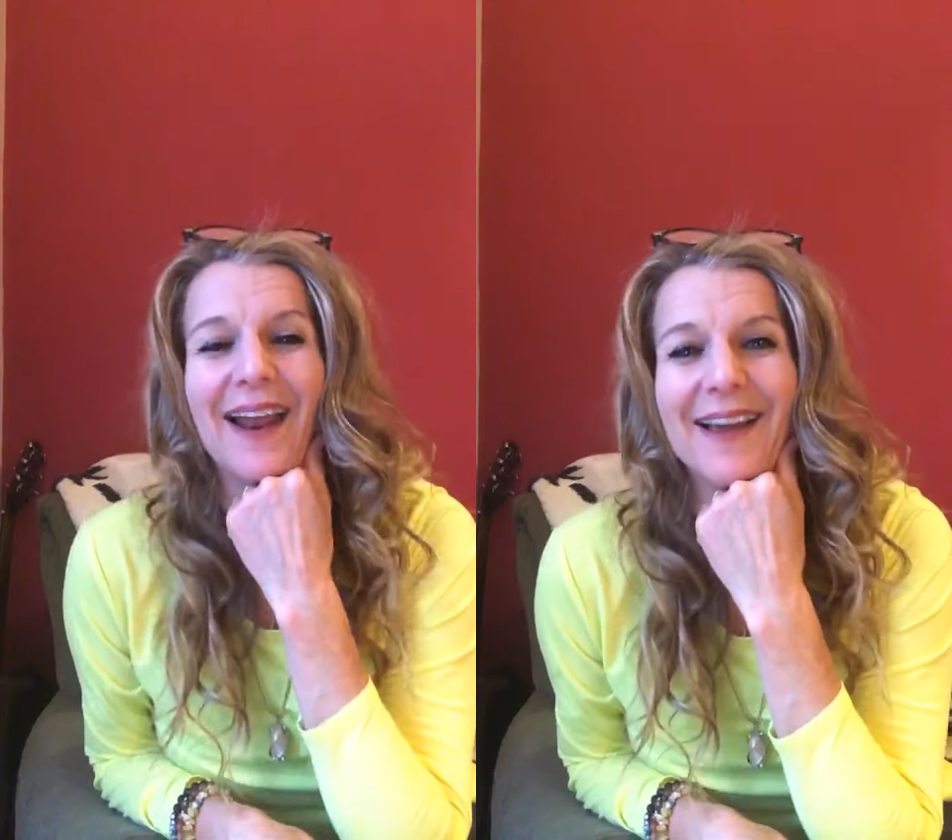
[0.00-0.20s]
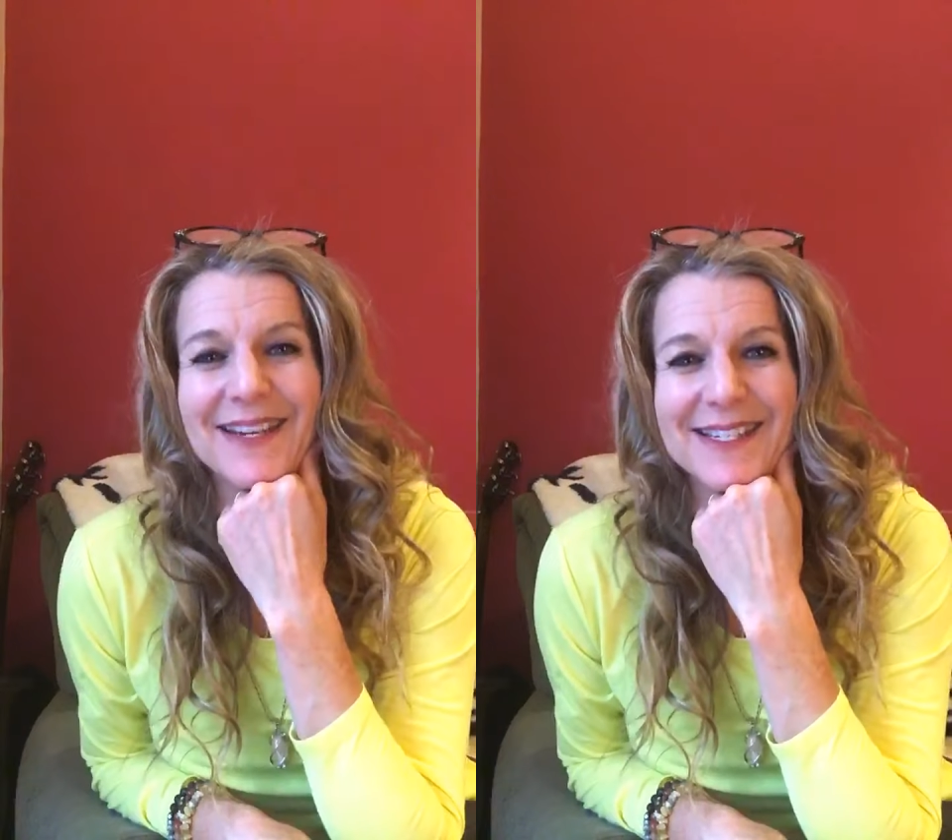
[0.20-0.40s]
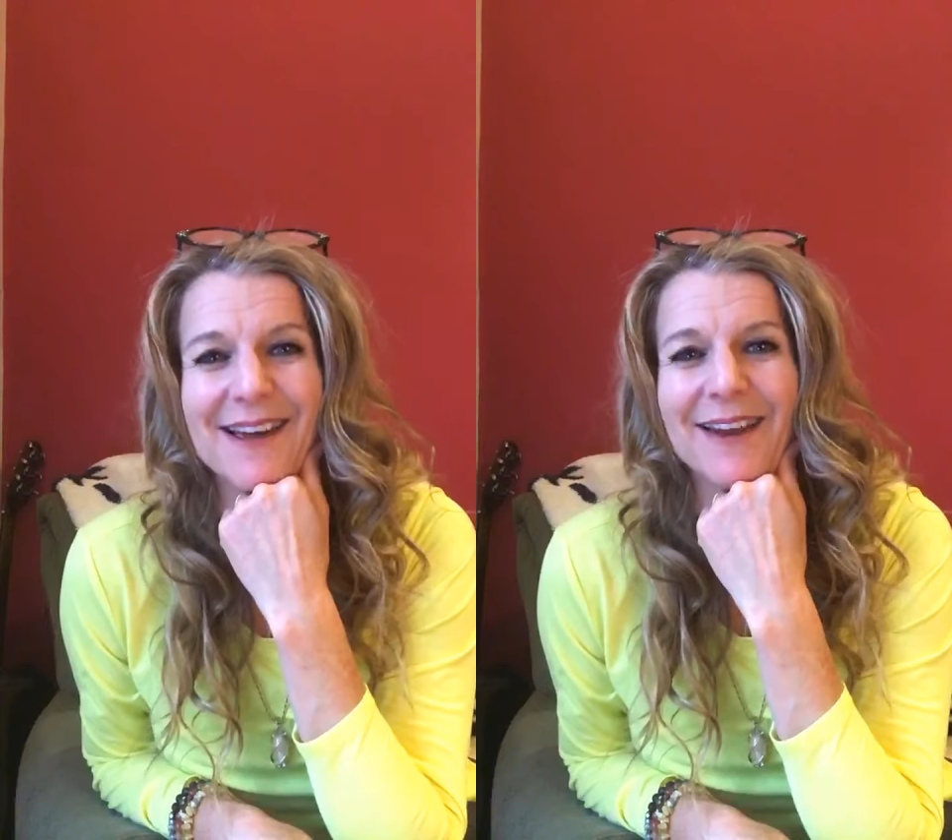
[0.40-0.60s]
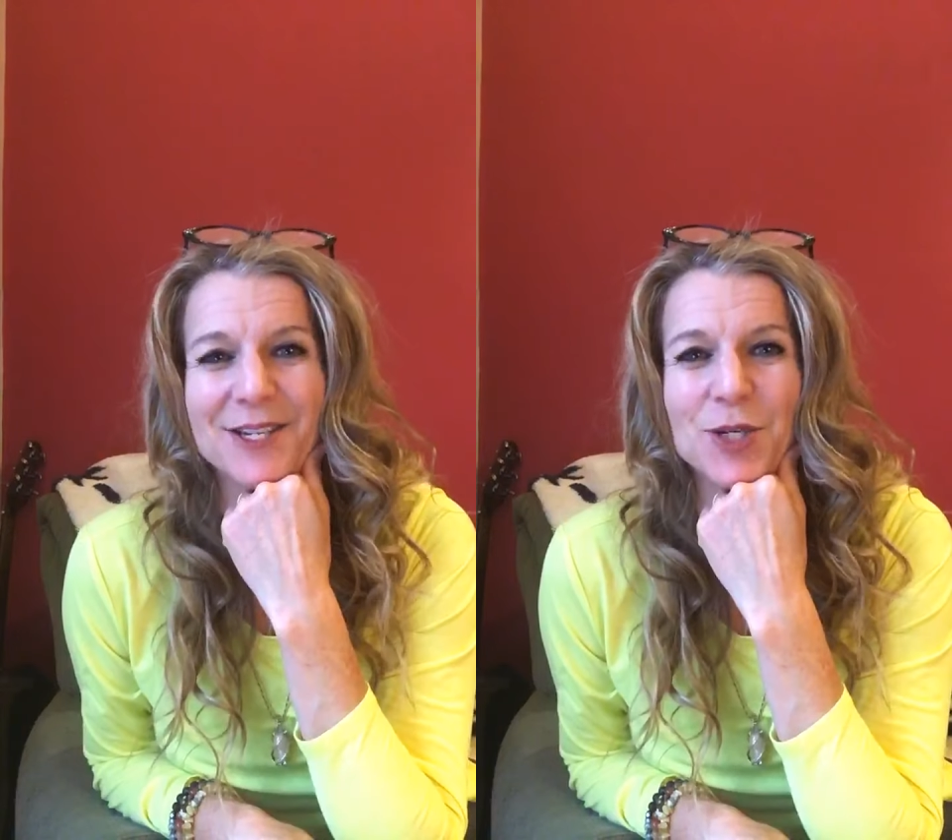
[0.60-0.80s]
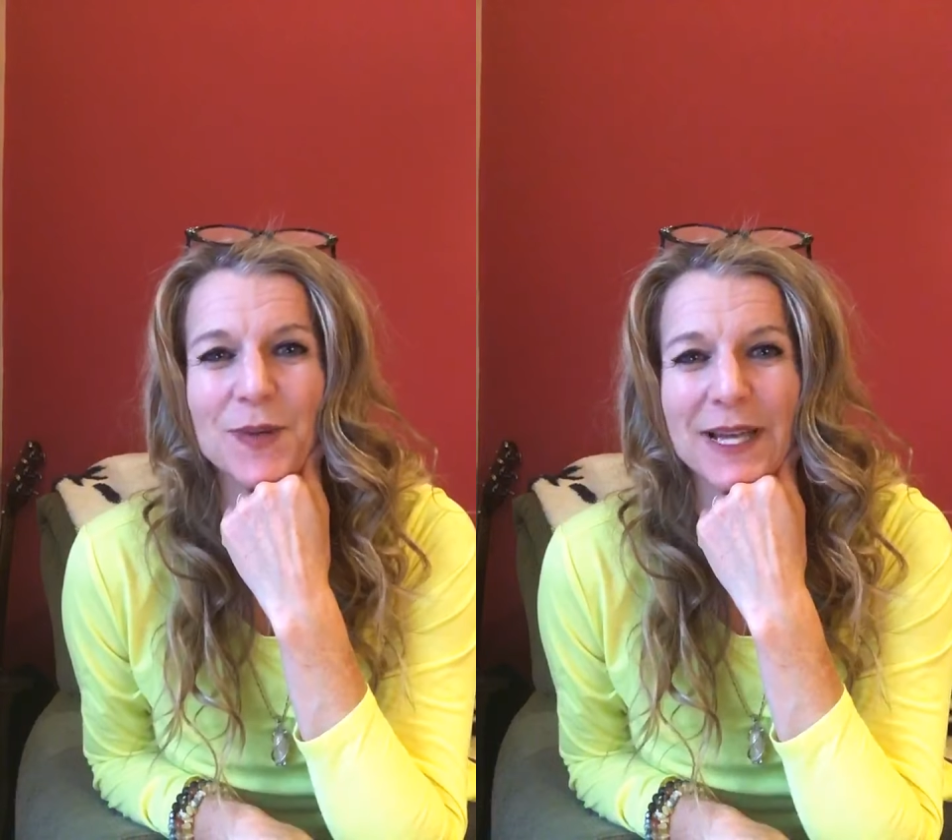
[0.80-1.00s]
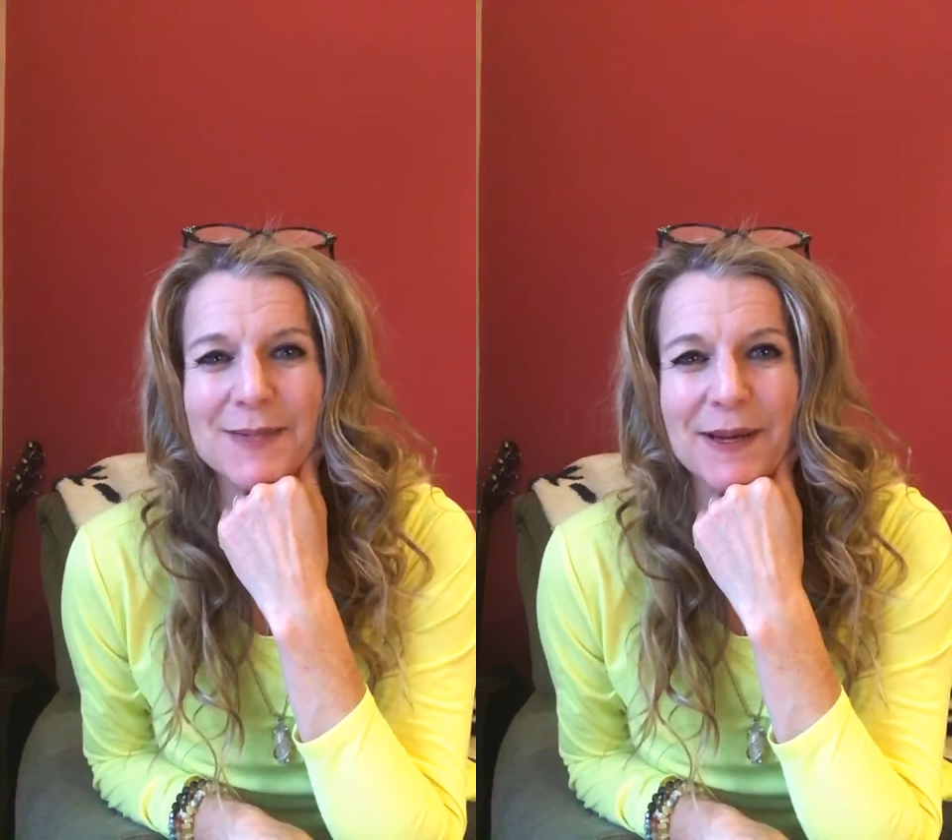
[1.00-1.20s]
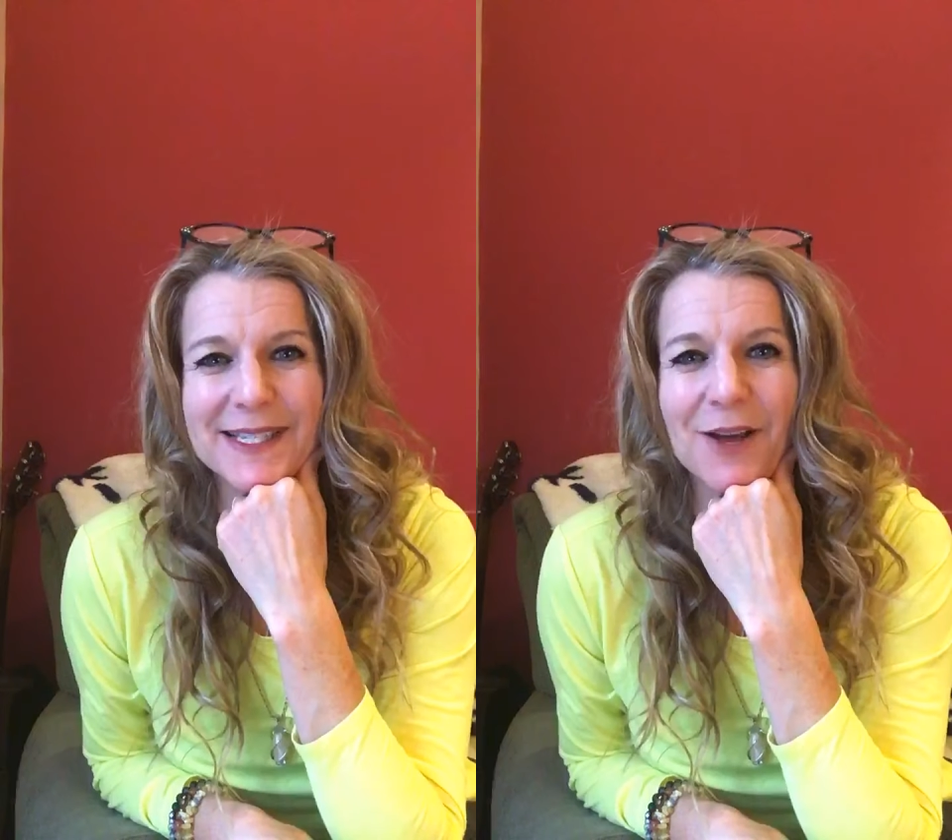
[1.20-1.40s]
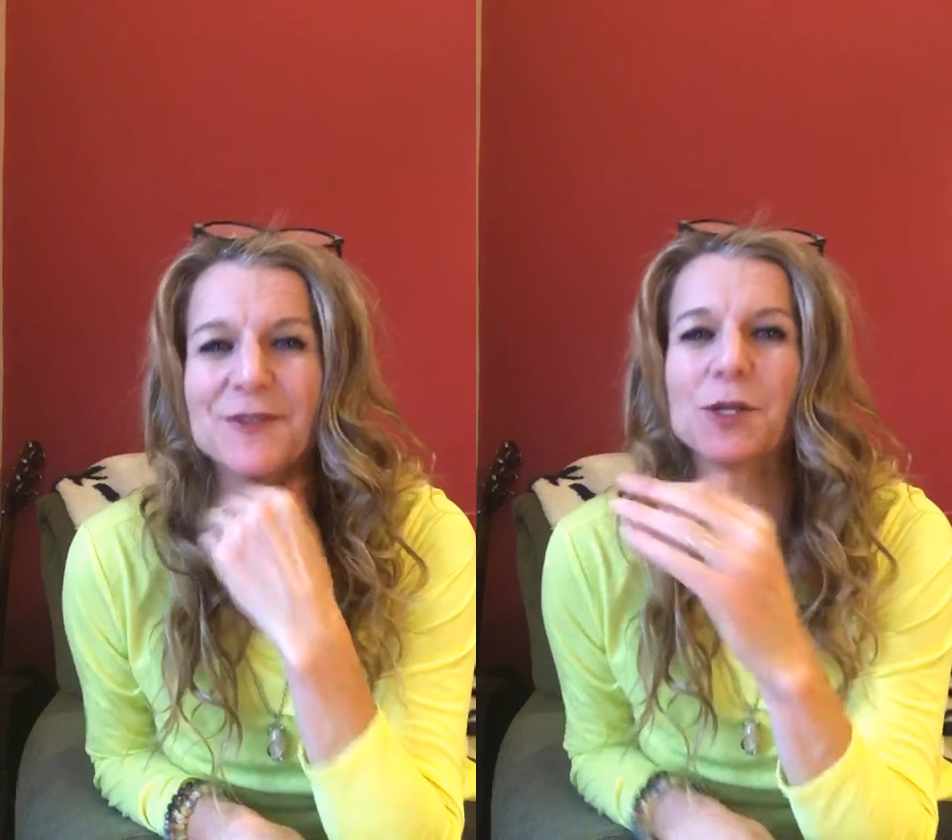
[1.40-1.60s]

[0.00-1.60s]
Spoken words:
I decided to do it as myself.